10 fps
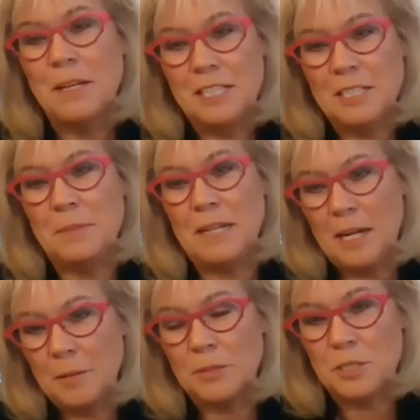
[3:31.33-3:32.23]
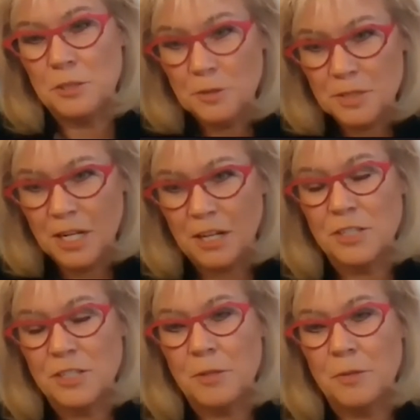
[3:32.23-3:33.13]
to be able to use
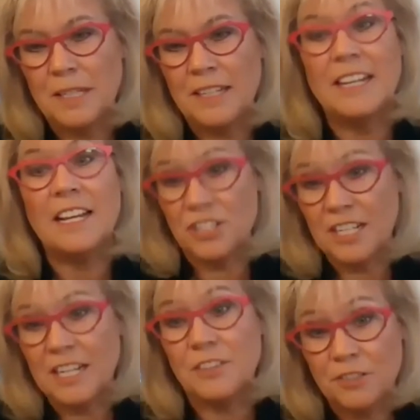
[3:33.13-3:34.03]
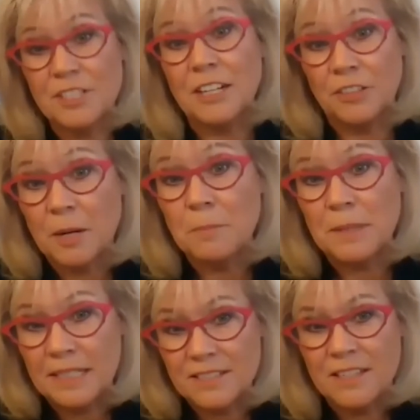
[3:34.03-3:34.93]
RWE and educate their entire
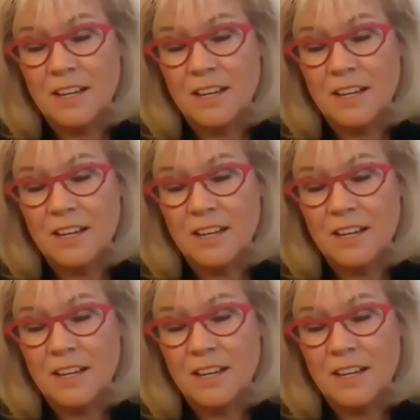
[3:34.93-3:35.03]
companies